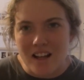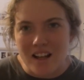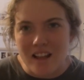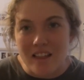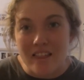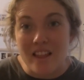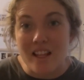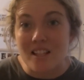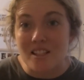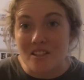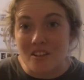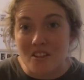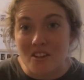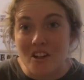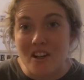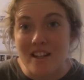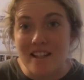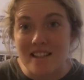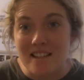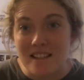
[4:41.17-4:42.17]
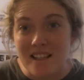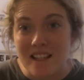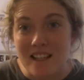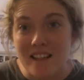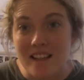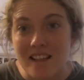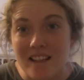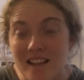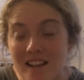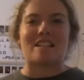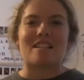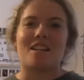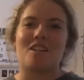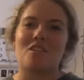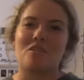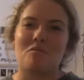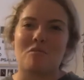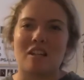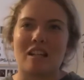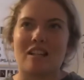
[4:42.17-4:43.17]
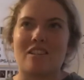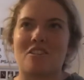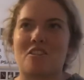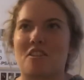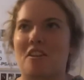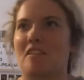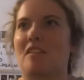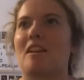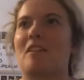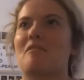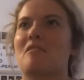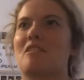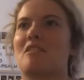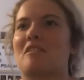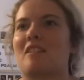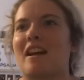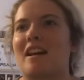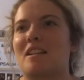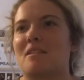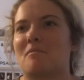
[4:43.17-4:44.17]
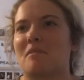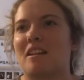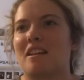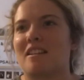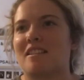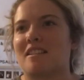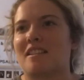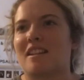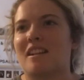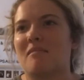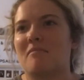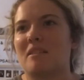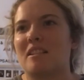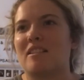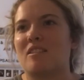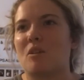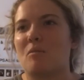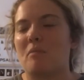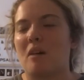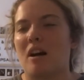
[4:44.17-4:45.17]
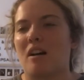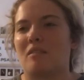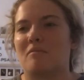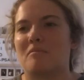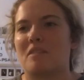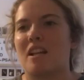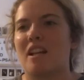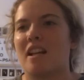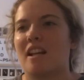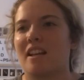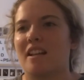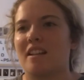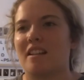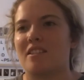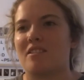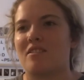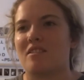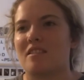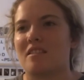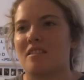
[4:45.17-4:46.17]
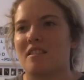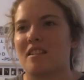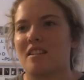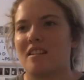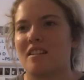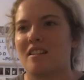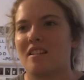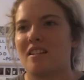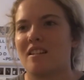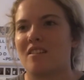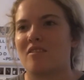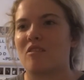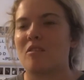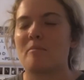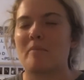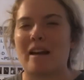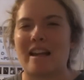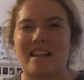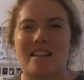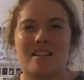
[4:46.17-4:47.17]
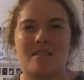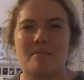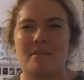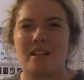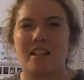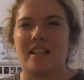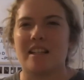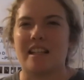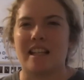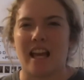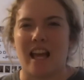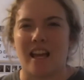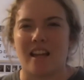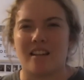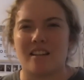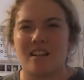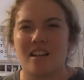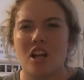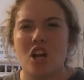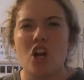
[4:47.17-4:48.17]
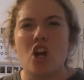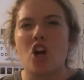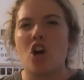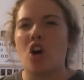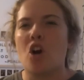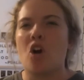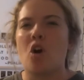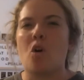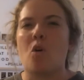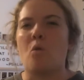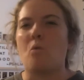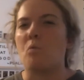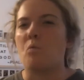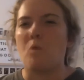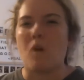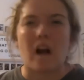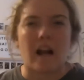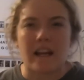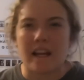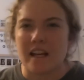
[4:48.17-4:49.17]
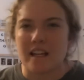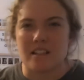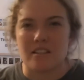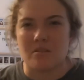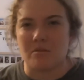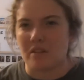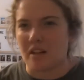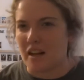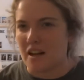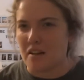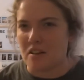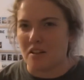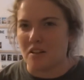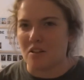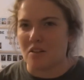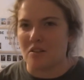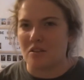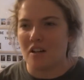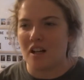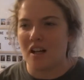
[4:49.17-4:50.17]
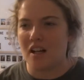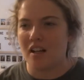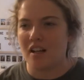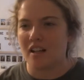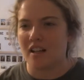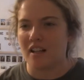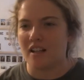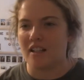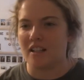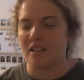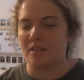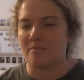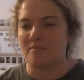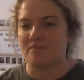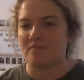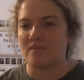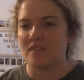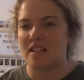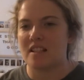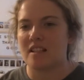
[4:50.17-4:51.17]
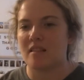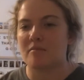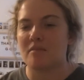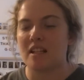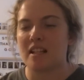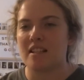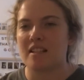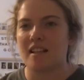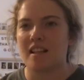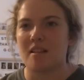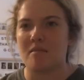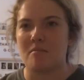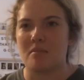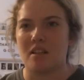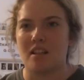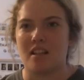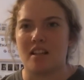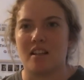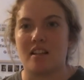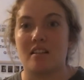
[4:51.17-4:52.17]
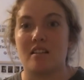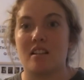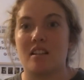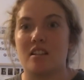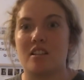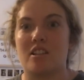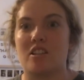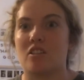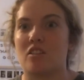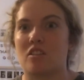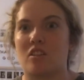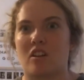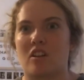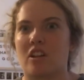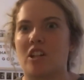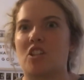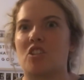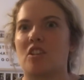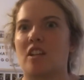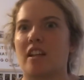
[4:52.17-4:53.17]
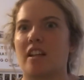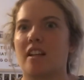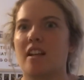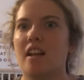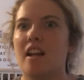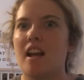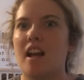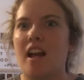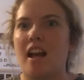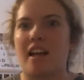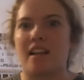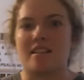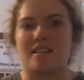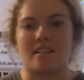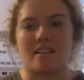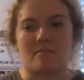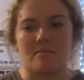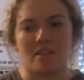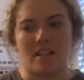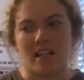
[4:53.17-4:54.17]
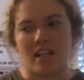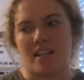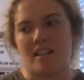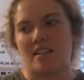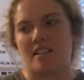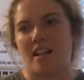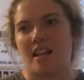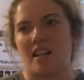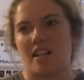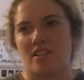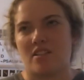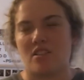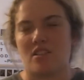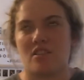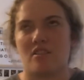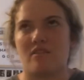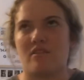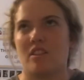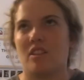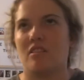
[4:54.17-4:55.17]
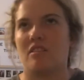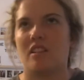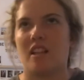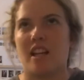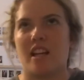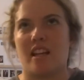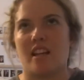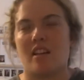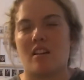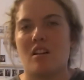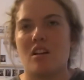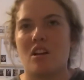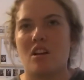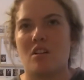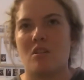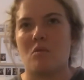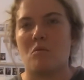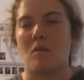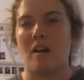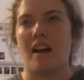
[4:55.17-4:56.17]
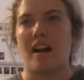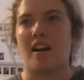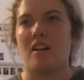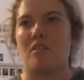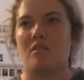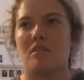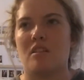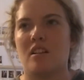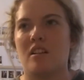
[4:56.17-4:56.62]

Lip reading: That's crazy. I just wanted to share that with you guys because it got me so pumped and it just reminded me again why I do what I do. Some days can be discouraging and some days I just feel like, wow,